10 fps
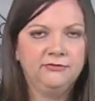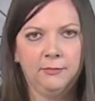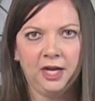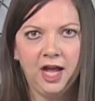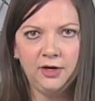
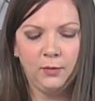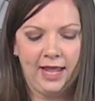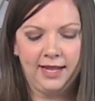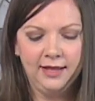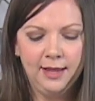from a
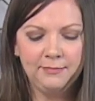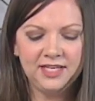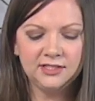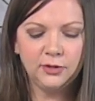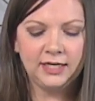cutaway,
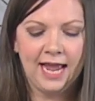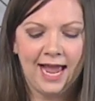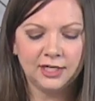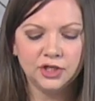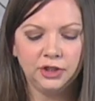because you can
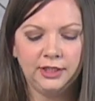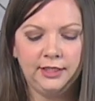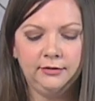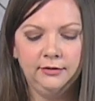actually